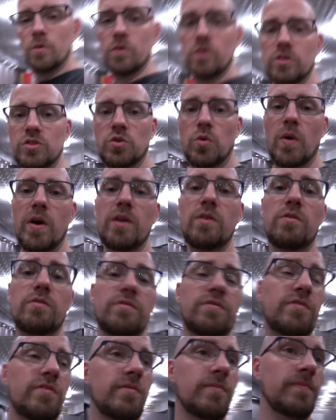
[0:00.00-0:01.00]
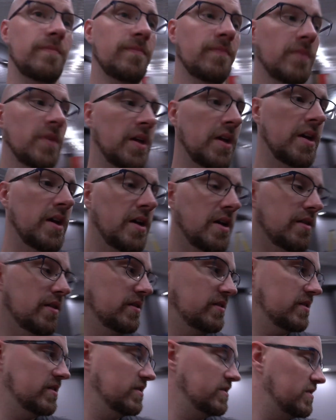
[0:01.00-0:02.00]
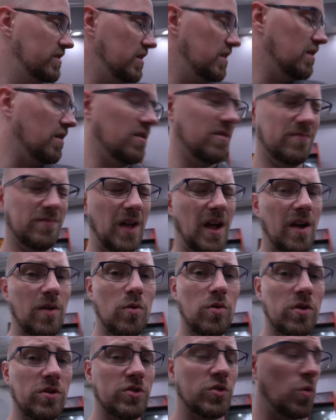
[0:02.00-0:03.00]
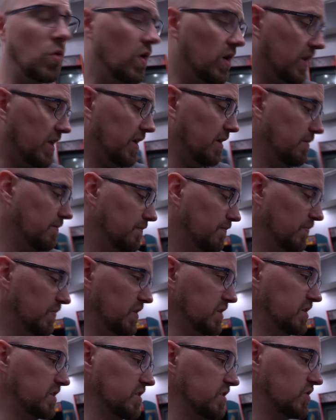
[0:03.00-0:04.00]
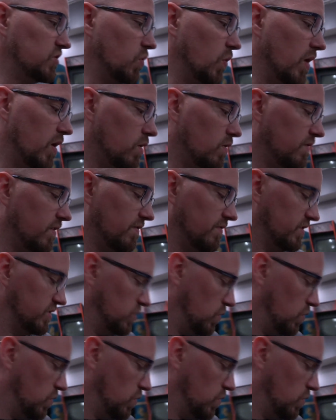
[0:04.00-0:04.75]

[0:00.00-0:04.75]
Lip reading: ordered 12. This is, or I ordered 20. This is 12 of the